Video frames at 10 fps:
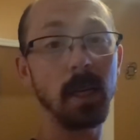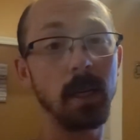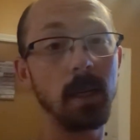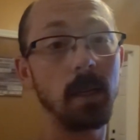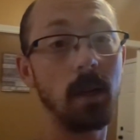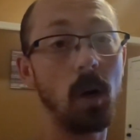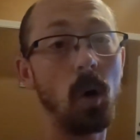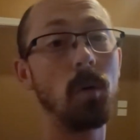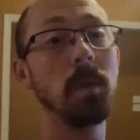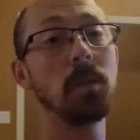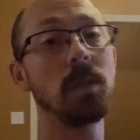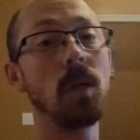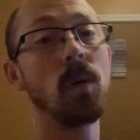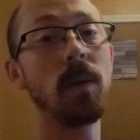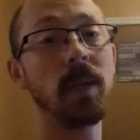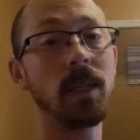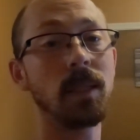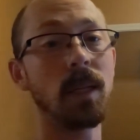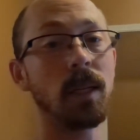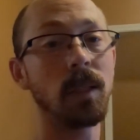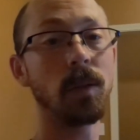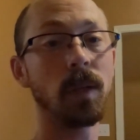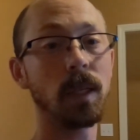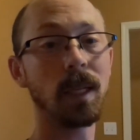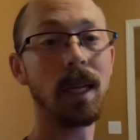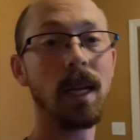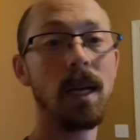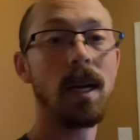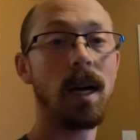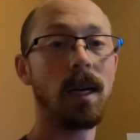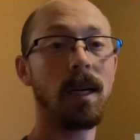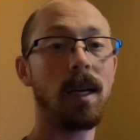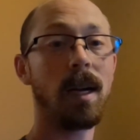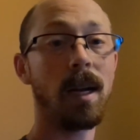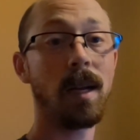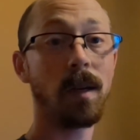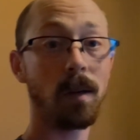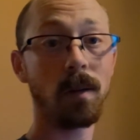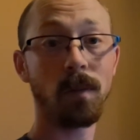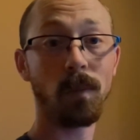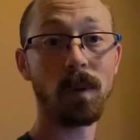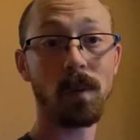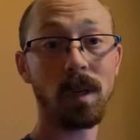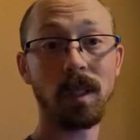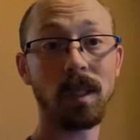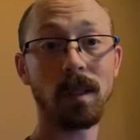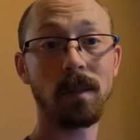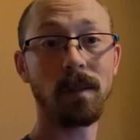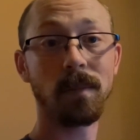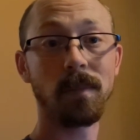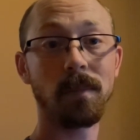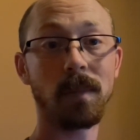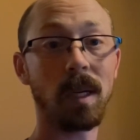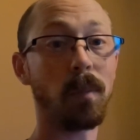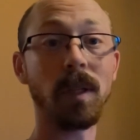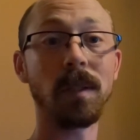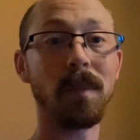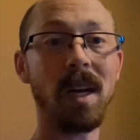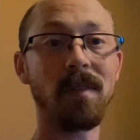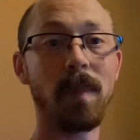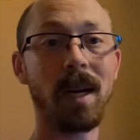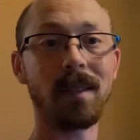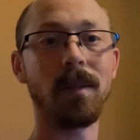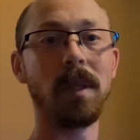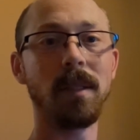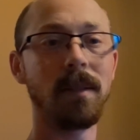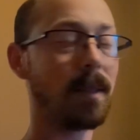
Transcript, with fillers: had almost no updates done to it, uh, and we're wanting to kind of bring some life back to it.